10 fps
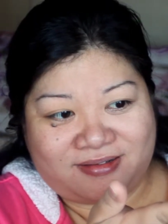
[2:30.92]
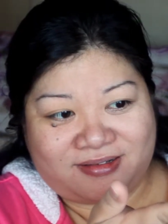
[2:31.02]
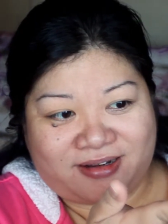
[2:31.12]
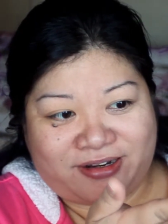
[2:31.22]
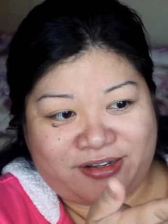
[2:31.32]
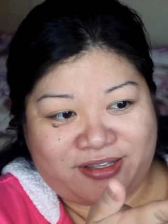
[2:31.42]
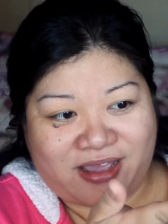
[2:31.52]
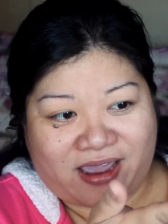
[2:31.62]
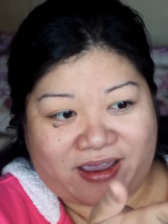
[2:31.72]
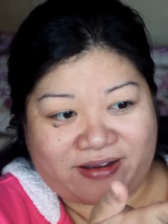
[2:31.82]
Are you
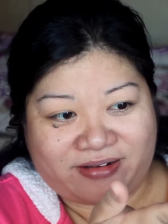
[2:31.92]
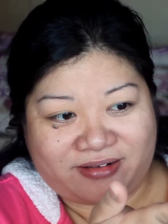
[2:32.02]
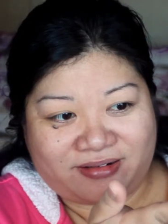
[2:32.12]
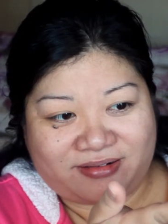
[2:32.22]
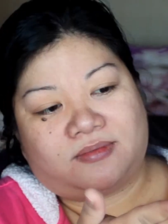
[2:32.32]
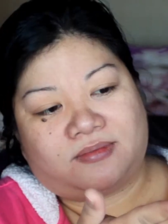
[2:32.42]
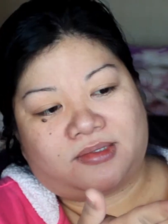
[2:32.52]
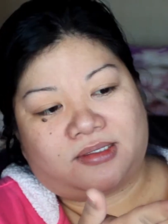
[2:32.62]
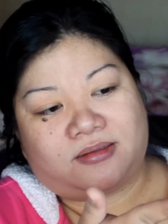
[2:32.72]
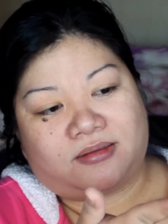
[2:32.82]
there?
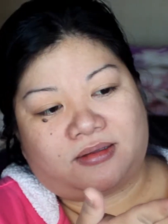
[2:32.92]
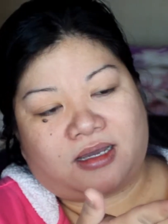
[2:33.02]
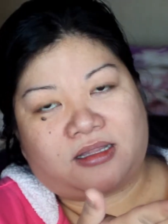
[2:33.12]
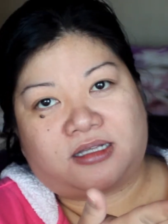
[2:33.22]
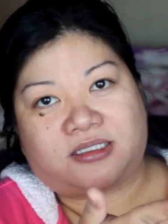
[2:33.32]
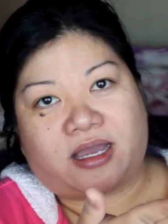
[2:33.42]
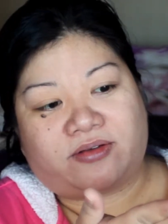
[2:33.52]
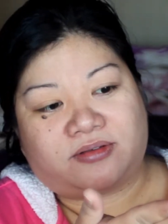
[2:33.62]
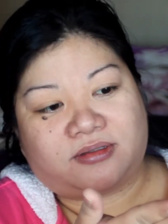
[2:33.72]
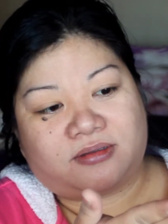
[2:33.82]
I lost count.
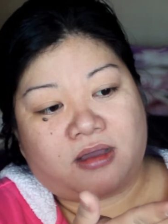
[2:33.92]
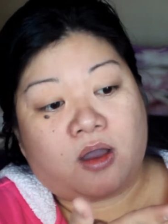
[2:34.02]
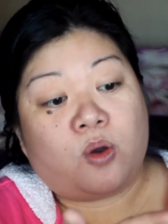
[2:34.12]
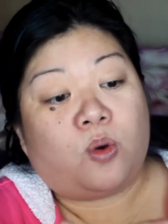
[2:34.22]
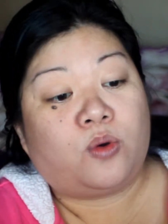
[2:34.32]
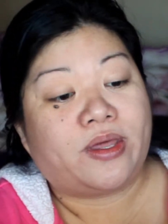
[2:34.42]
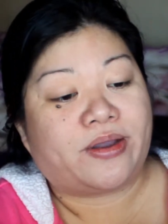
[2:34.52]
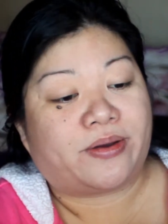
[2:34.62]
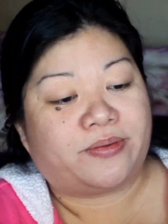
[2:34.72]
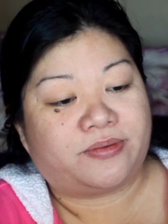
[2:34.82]
Oh, there you
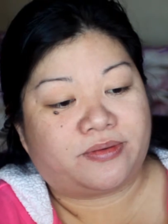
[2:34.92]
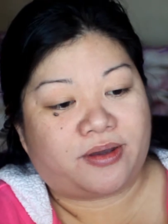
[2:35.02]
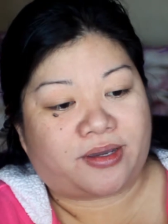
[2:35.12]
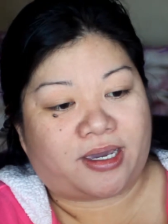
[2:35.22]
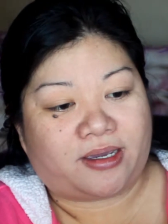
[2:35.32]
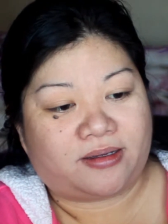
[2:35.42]
go. Okay.